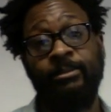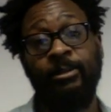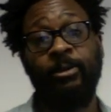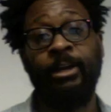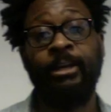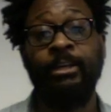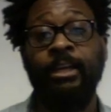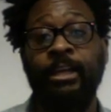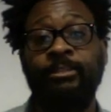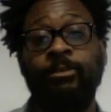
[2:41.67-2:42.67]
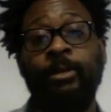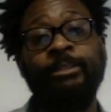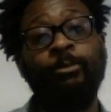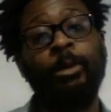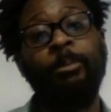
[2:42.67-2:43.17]
Okay? And so
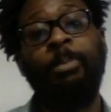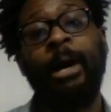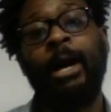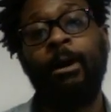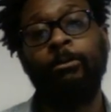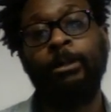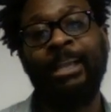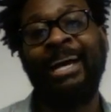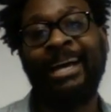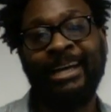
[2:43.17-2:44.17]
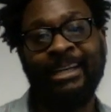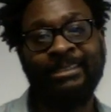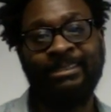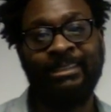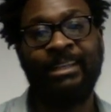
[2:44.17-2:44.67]
that's where the power
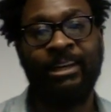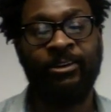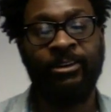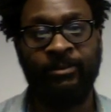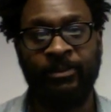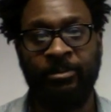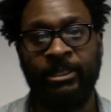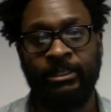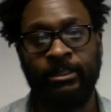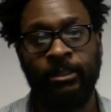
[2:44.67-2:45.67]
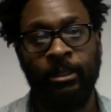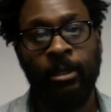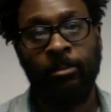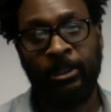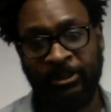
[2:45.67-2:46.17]
lies in accounting information.
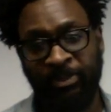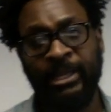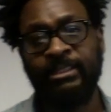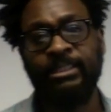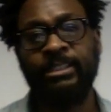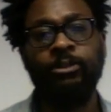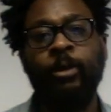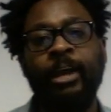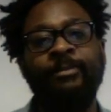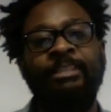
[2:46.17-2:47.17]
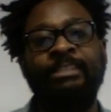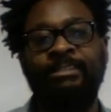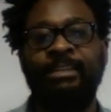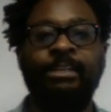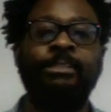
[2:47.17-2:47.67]
Because basically you have these
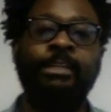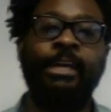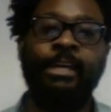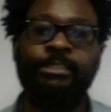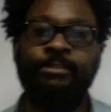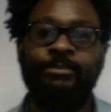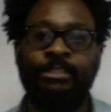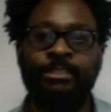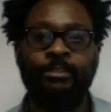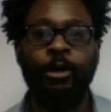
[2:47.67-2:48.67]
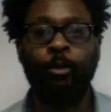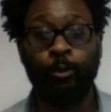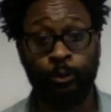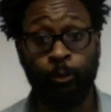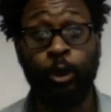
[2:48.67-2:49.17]
day-to-day activities,
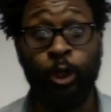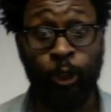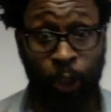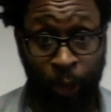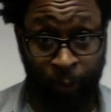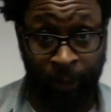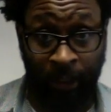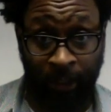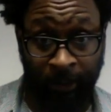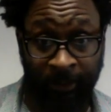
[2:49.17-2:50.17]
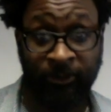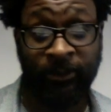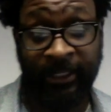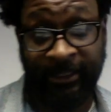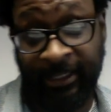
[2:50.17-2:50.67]
which we're going to learn to call them
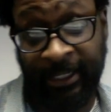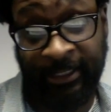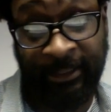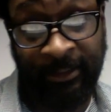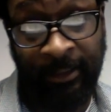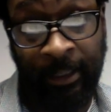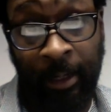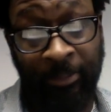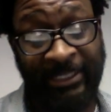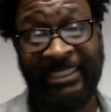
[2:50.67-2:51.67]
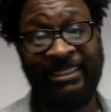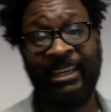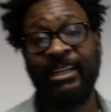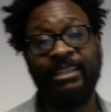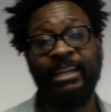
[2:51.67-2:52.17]
transactions, but these
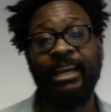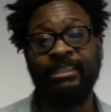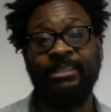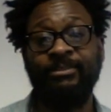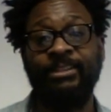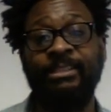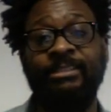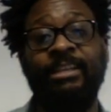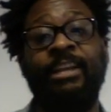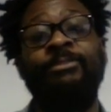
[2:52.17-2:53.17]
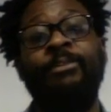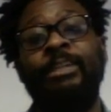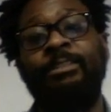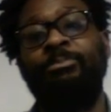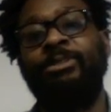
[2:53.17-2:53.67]
day-to-day activities that
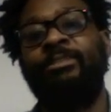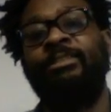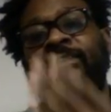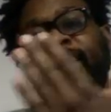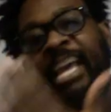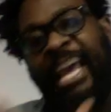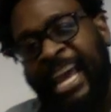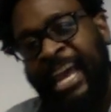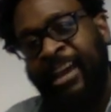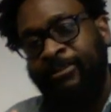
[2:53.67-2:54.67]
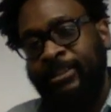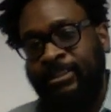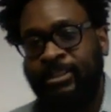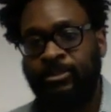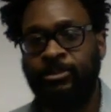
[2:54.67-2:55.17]
affect the business every
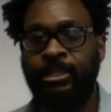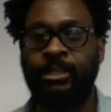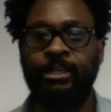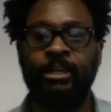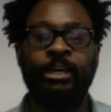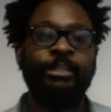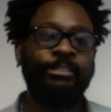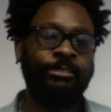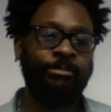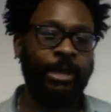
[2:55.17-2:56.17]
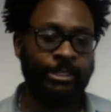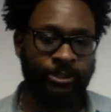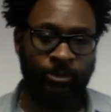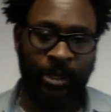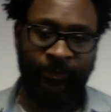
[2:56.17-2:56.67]
single day. Just imagine
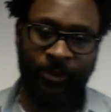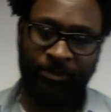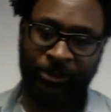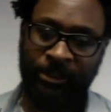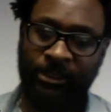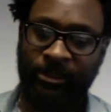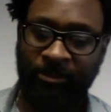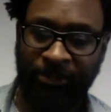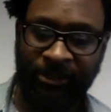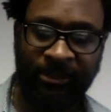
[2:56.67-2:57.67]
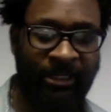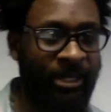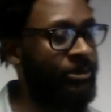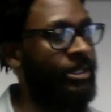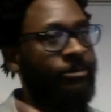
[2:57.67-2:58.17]
you having a particular business. I
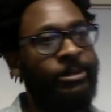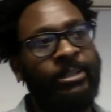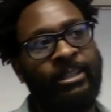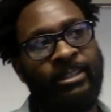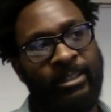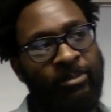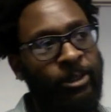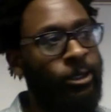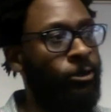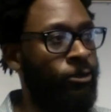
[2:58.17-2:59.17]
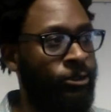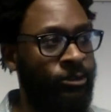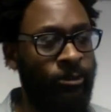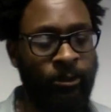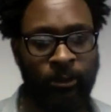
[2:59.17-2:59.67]
don't care what it is. It could be a corner
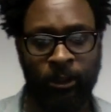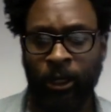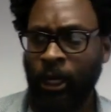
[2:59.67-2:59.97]
store.